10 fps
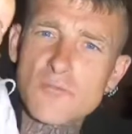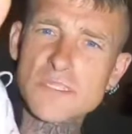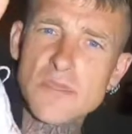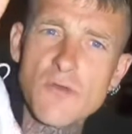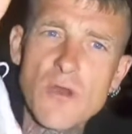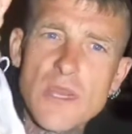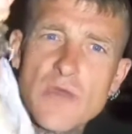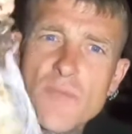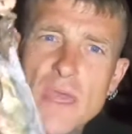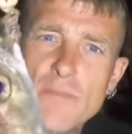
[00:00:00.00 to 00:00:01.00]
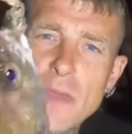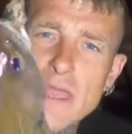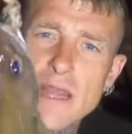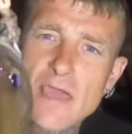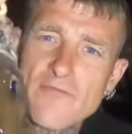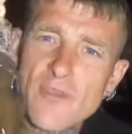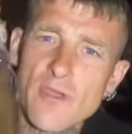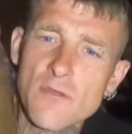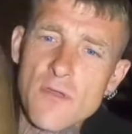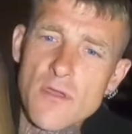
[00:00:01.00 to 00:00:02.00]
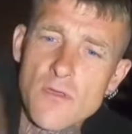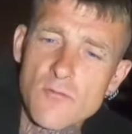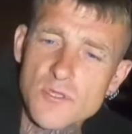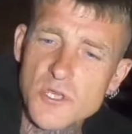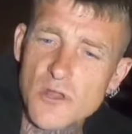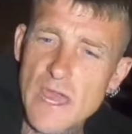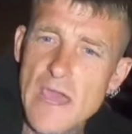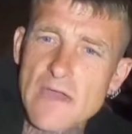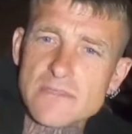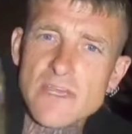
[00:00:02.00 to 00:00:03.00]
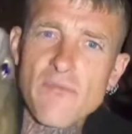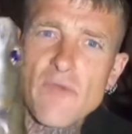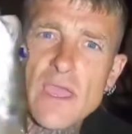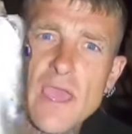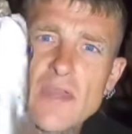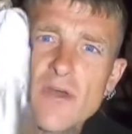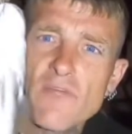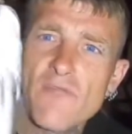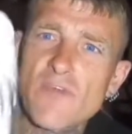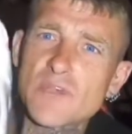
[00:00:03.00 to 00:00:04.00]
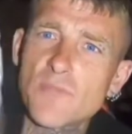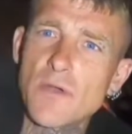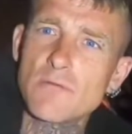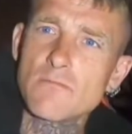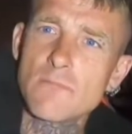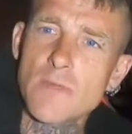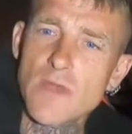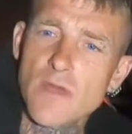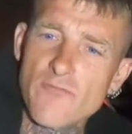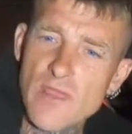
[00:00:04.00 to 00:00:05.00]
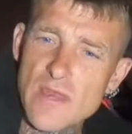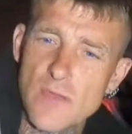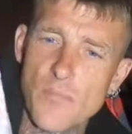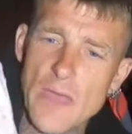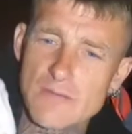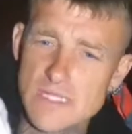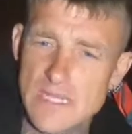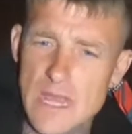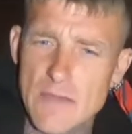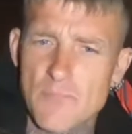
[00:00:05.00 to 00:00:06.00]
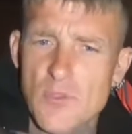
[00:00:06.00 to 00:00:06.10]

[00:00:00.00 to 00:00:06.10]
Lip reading: We've still got a little bit of bait left, so we'll chuck that out and see if we can get another fish. But lovely little pouting that.